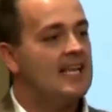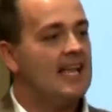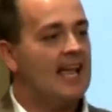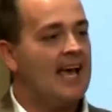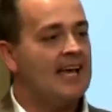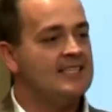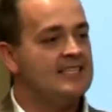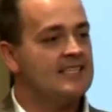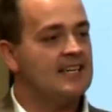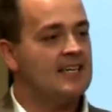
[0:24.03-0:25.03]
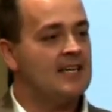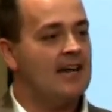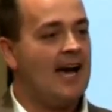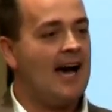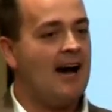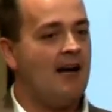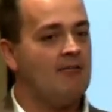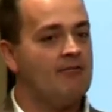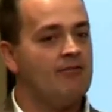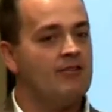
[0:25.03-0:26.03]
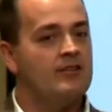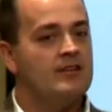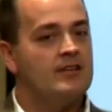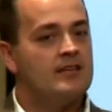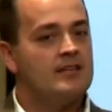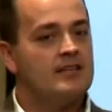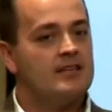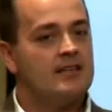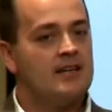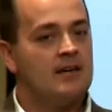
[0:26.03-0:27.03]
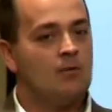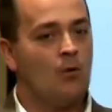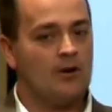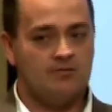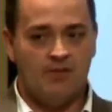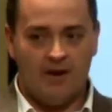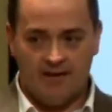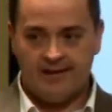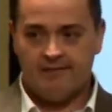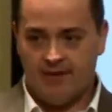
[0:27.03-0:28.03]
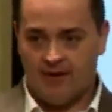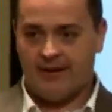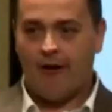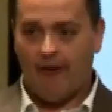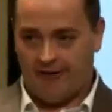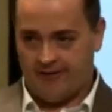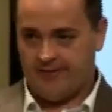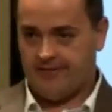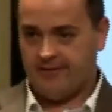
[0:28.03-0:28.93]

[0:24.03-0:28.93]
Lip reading: and have worked very, very hard.